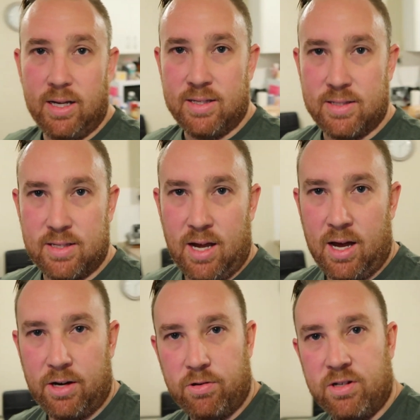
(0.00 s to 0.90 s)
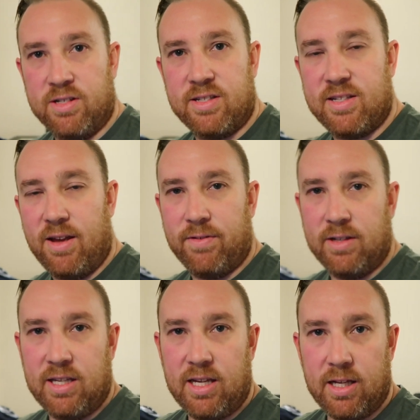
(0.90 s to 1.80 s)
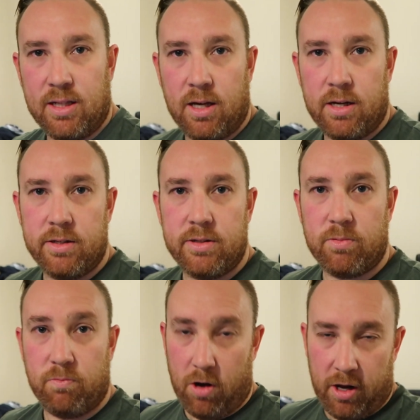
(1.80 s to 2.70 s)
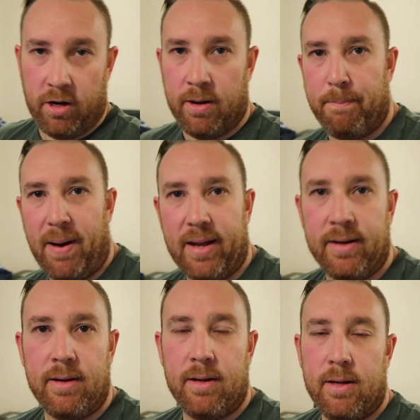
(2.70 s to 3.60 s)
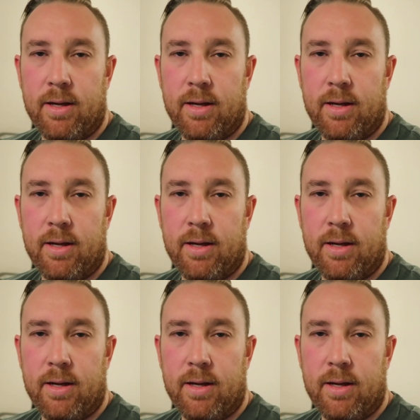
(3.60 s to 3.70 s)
is 107 kilos, right on the button